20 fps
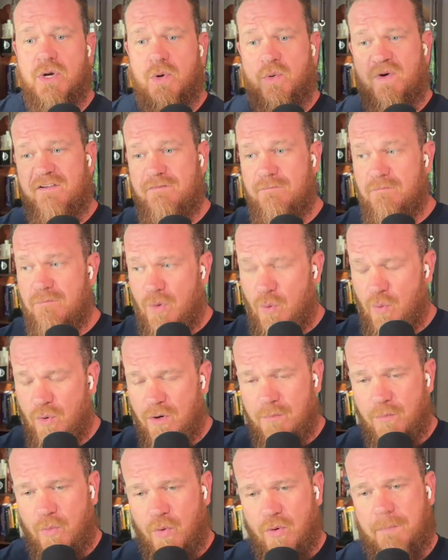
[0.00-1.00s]
We have more
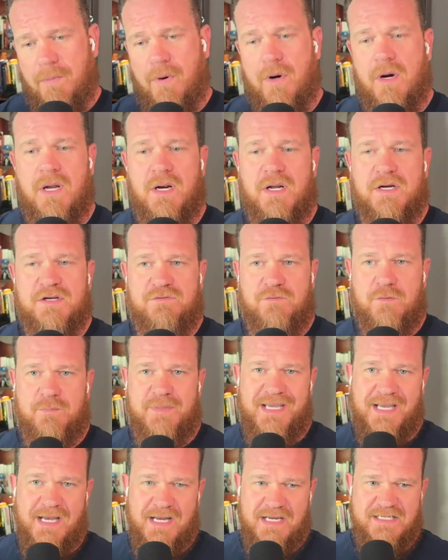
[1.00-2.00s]
and more products from
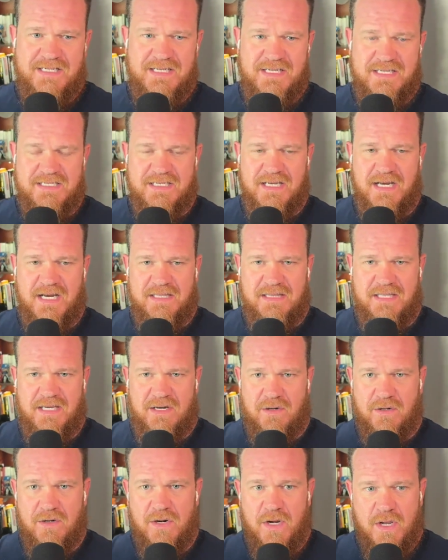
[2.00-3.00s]
the IT side that
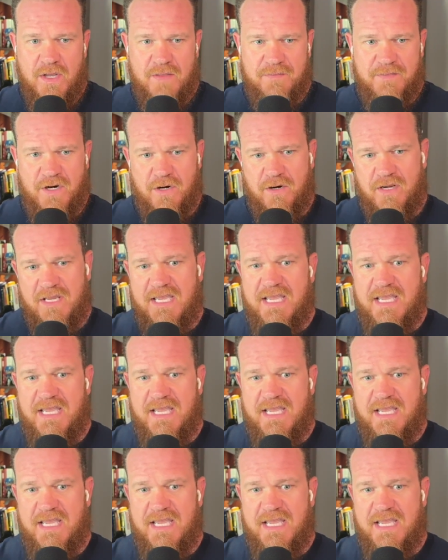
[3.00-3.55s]
are